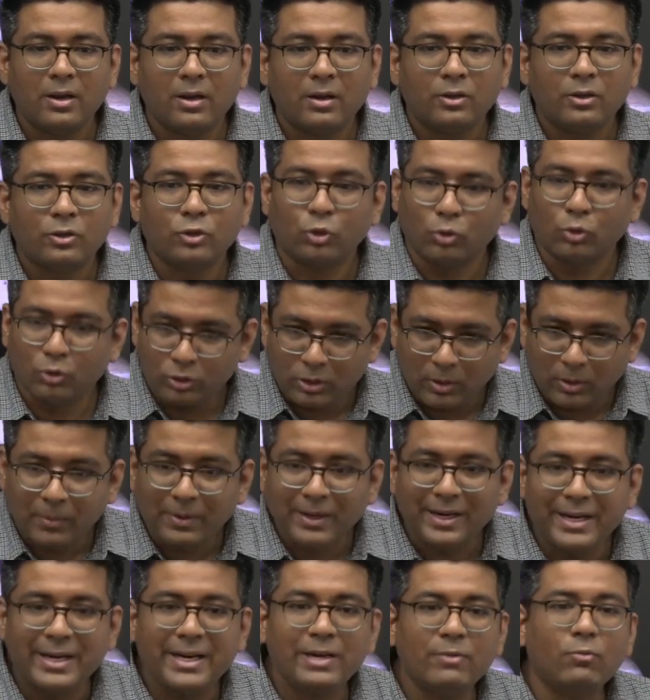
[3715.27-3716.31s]
so some
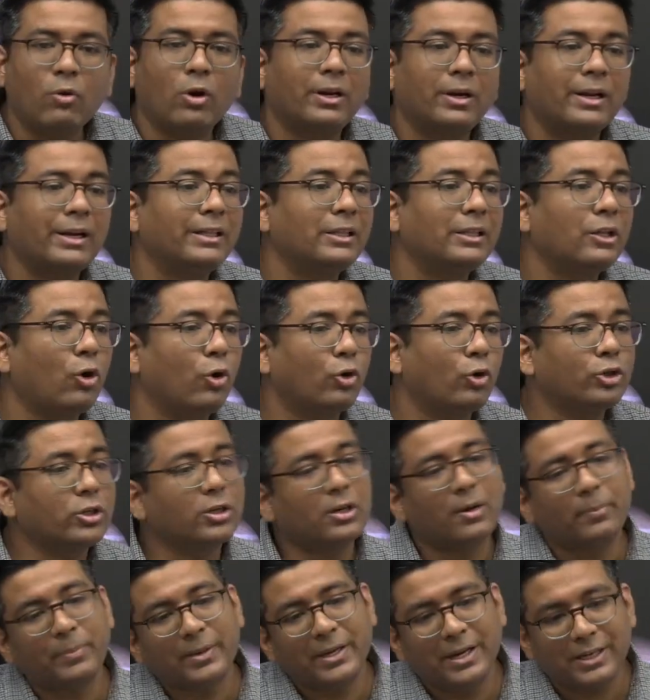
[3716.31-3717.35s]
clean water in the ocean
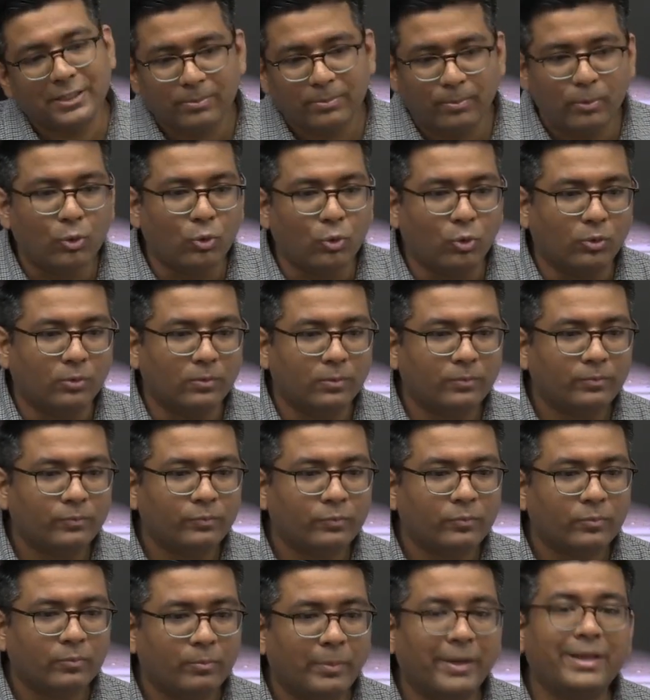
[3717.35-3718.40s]
appears blue
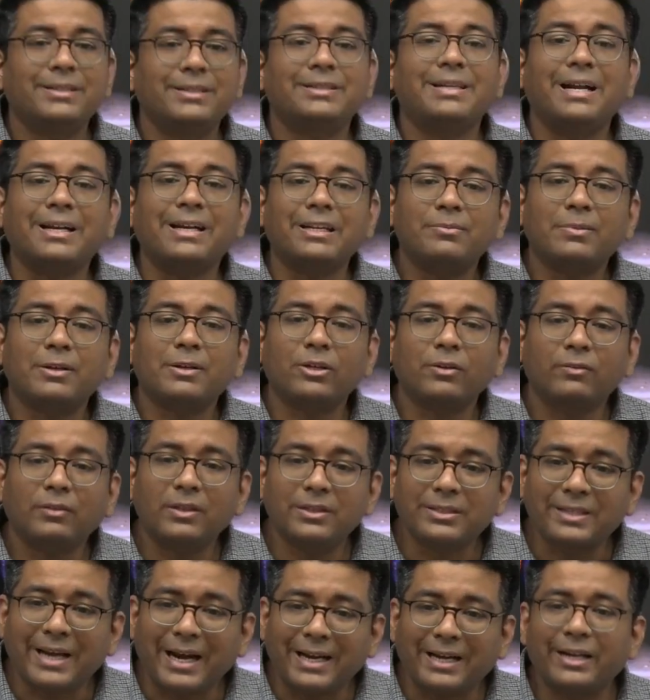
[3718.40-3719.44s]
because that is because of the
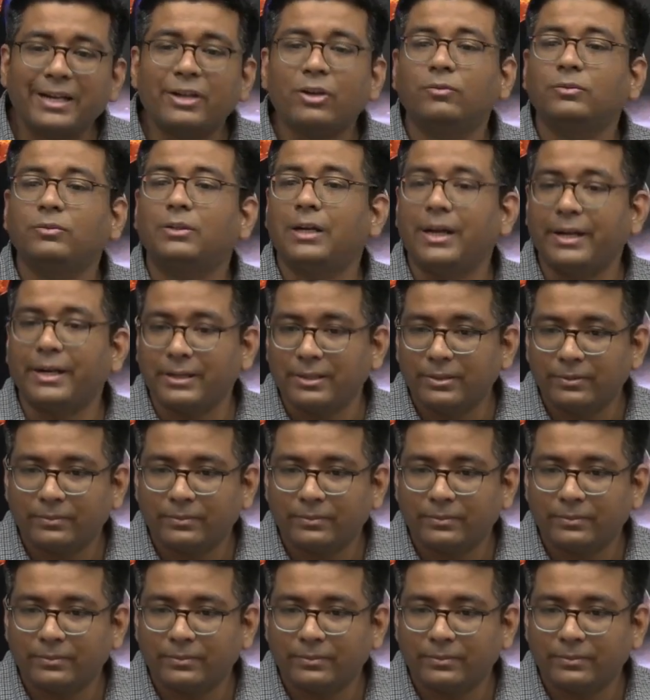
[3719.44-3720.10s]
scattering of the light.